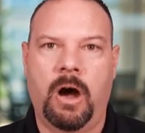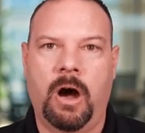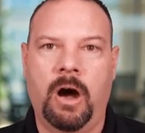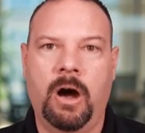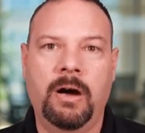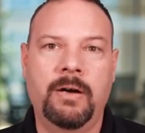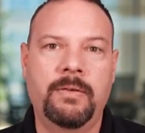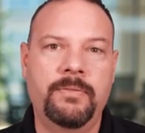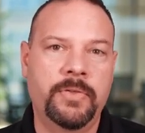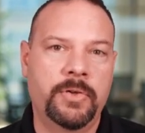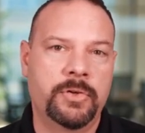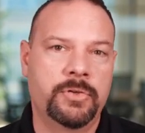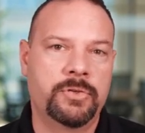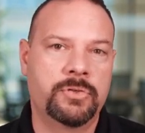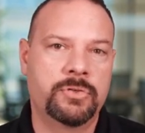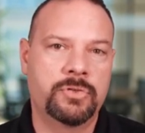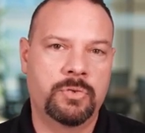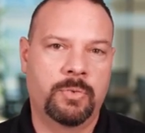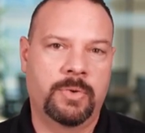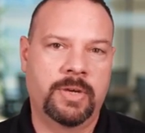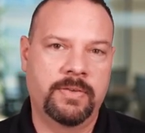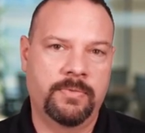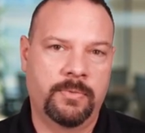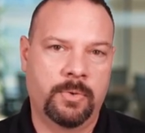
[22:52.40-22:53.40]
Of those
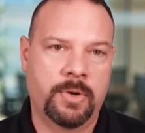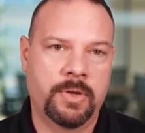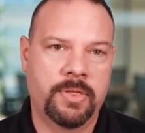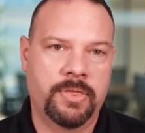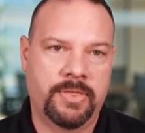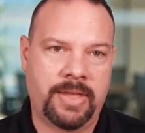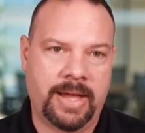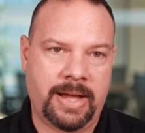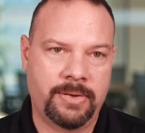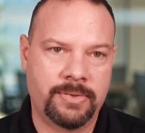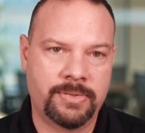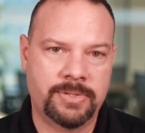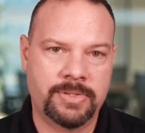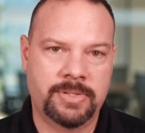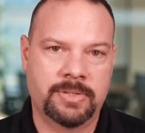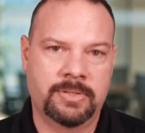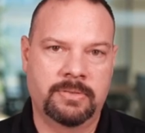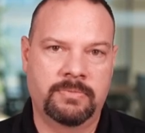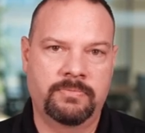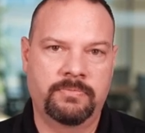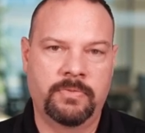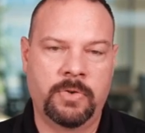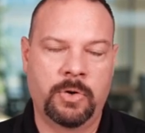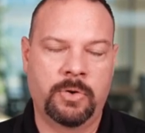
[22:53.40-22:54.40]

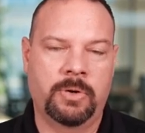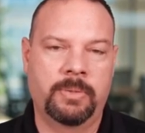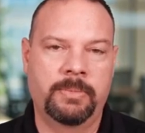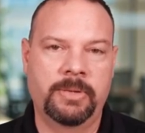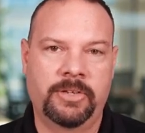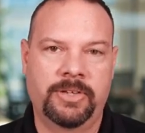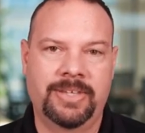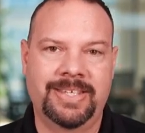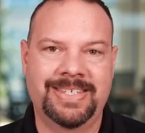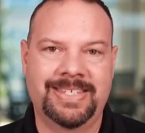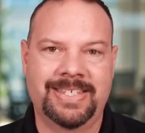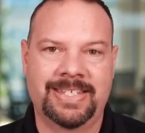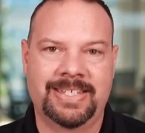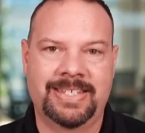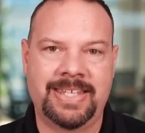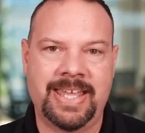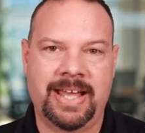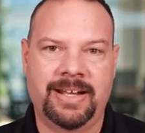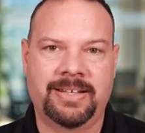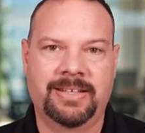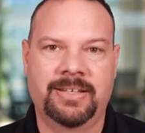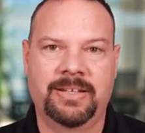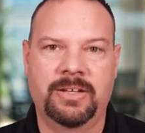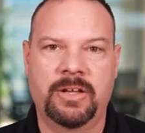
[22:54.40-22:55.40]
24,000 vulnerabilities
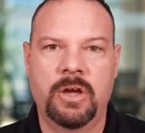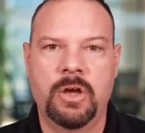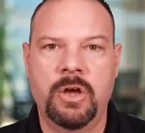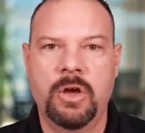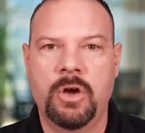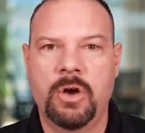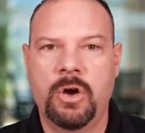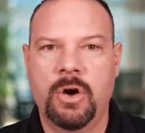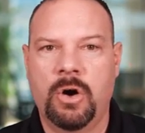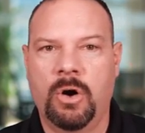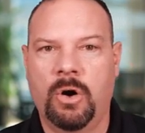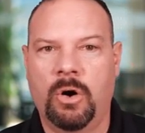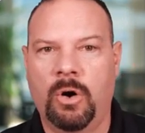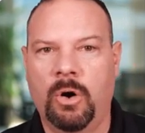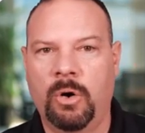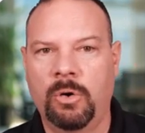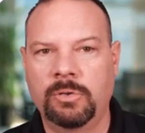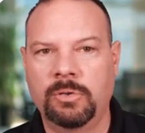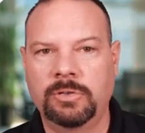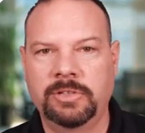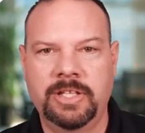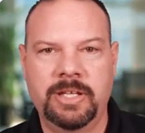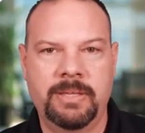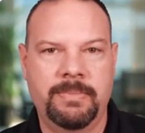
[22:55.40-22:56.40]
detected,
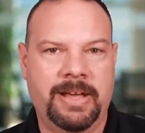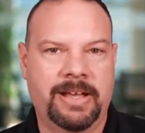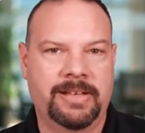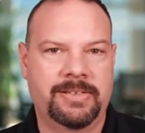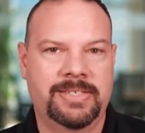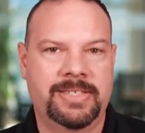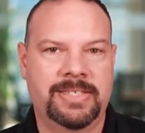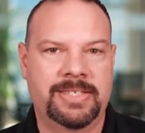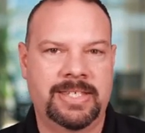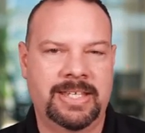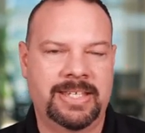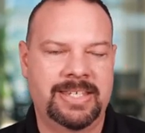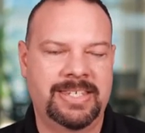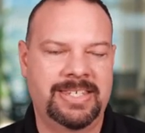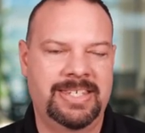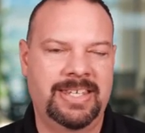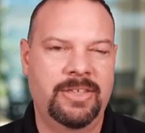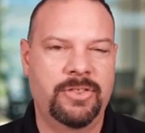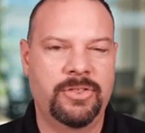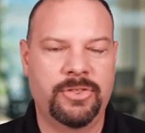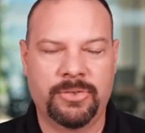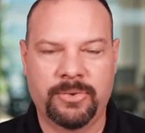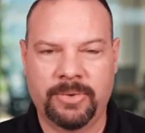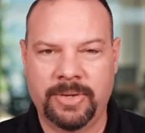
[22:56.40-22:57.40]
only about
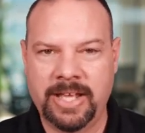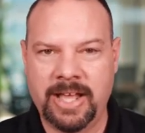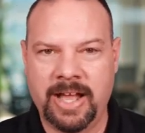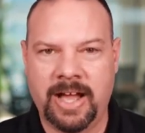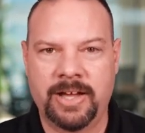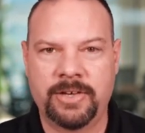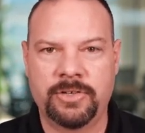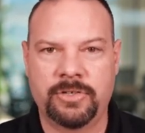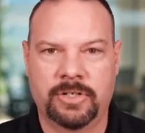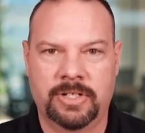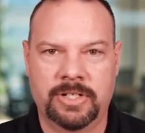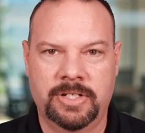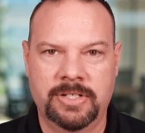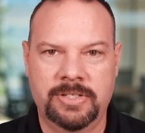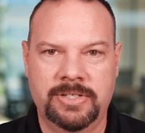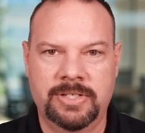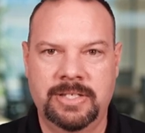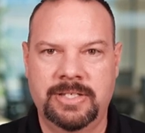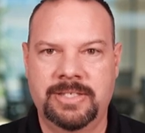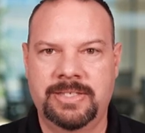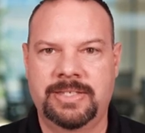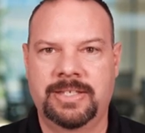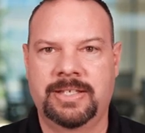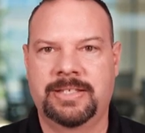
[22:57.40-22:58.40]
6,300, you see
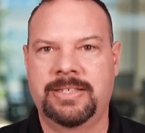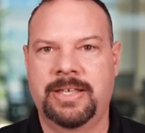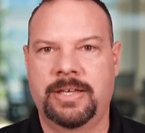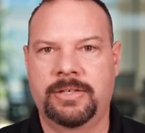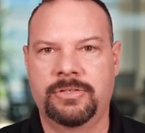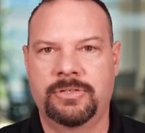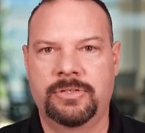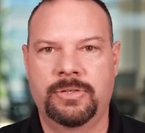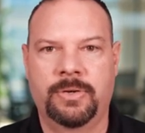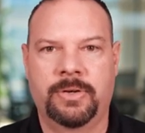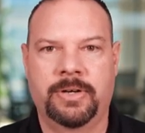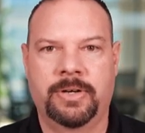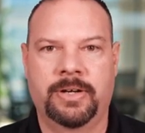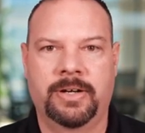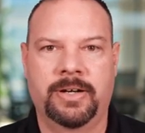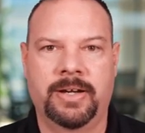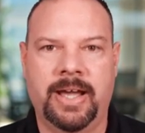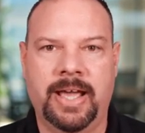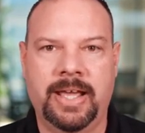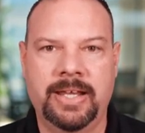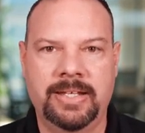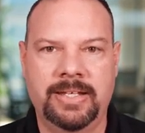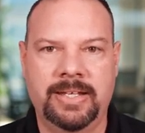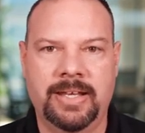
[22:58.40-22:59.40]

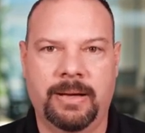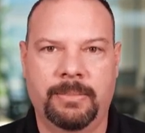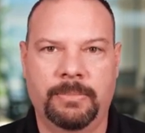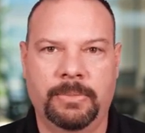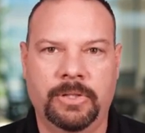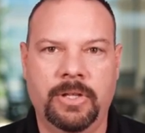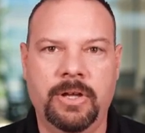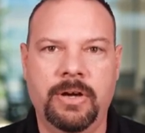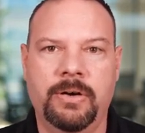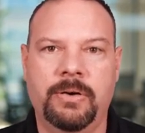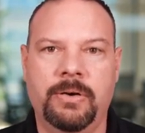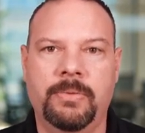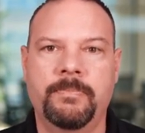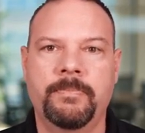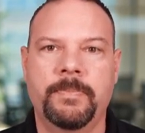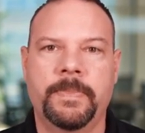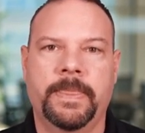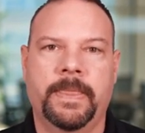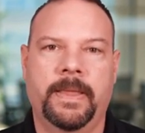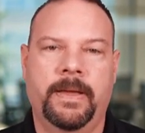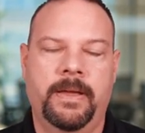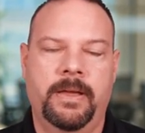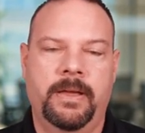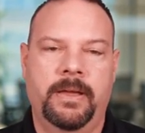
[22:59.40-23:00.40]
6,290 down below,
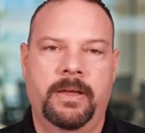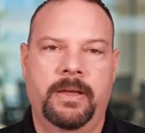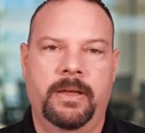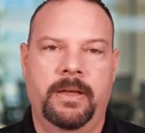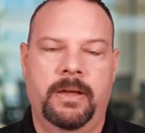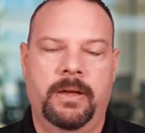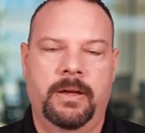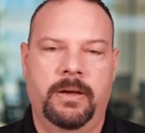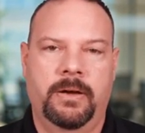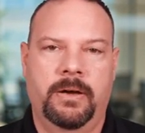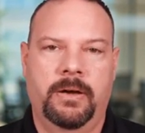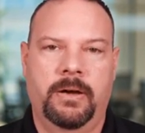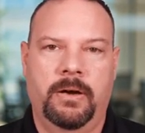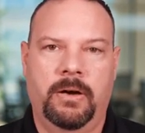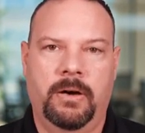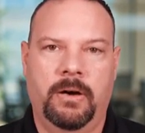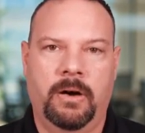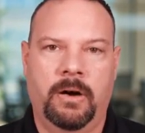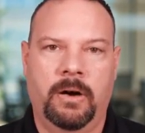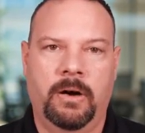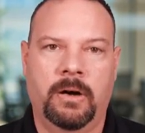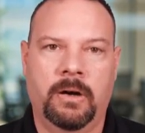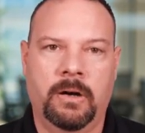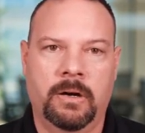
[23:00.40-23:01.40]

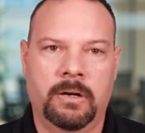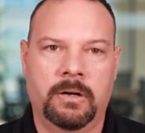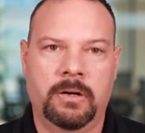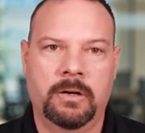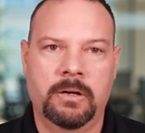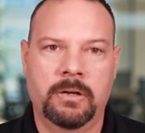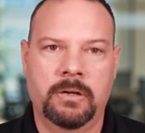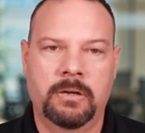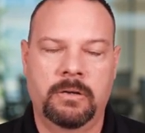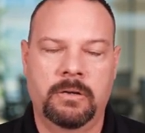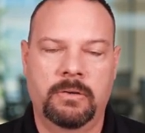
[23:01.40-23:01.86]
are